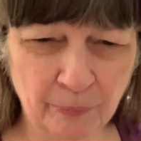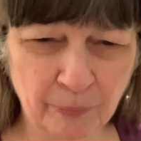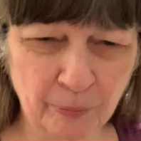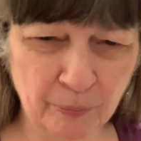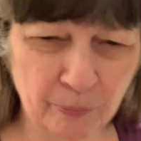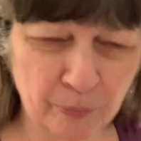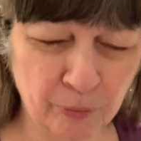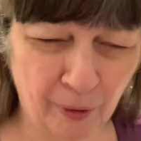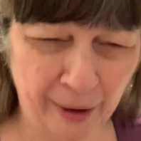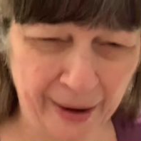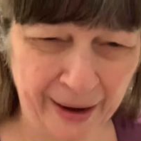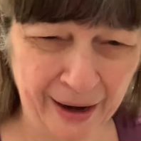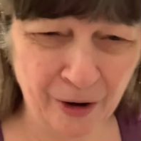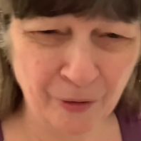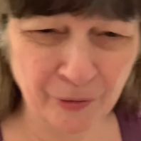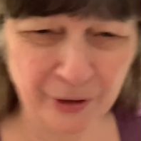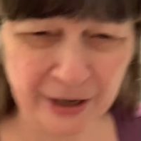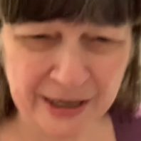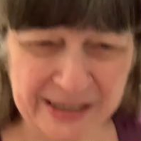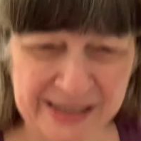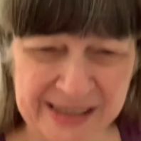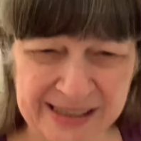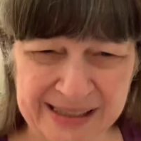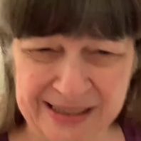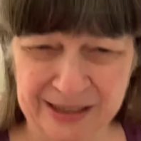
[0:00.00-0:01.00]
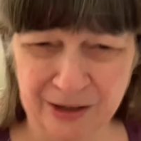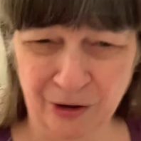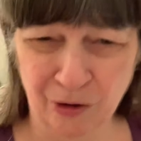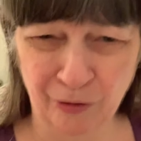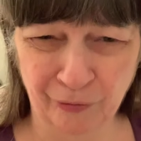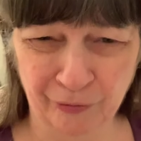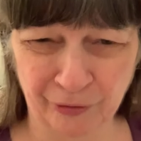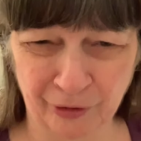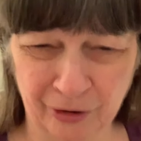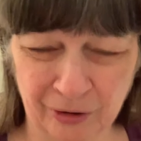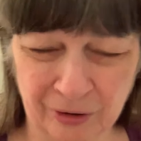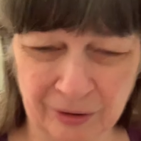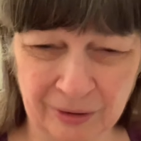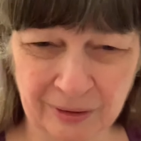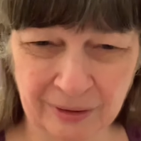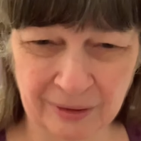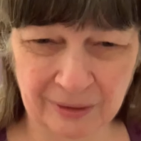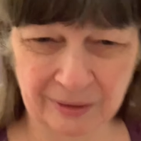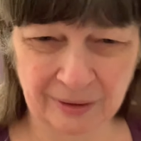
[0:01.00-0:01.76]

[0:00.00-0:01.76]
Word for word: brown and silver.